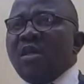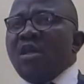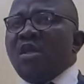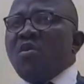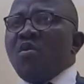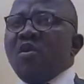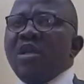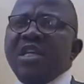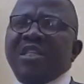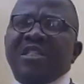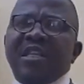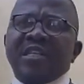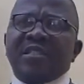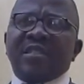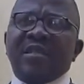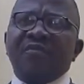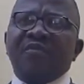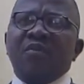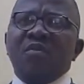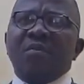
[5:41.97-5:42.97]
You know, it's a
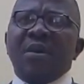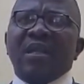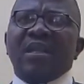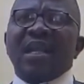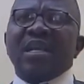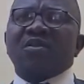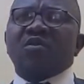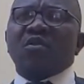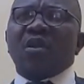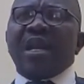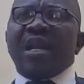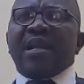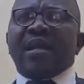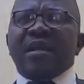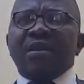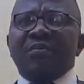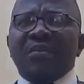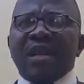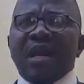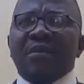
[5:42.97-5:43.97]
civil matter, it's not a
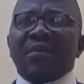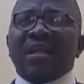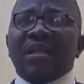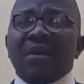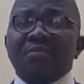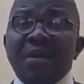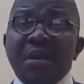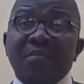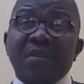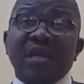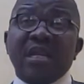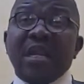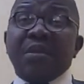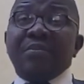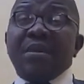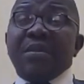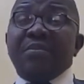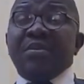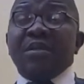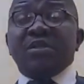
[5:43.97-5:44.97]
criminal matter. Maybe
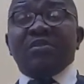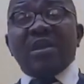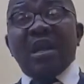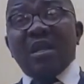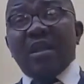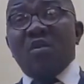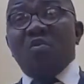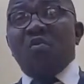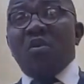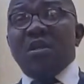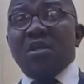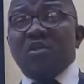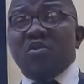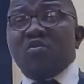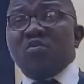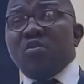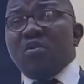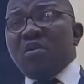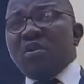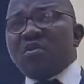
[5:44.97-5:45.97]
they'll be dragging one
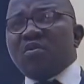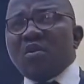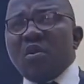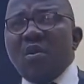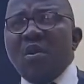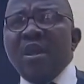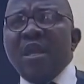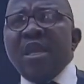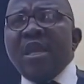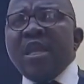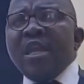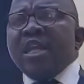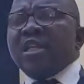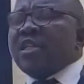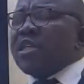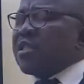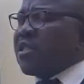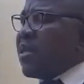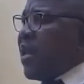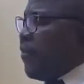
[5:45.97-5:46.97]
issue. So it
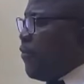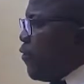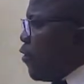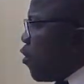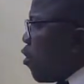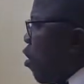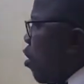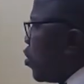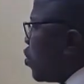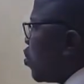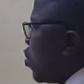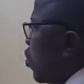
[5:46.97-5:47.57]
is left for court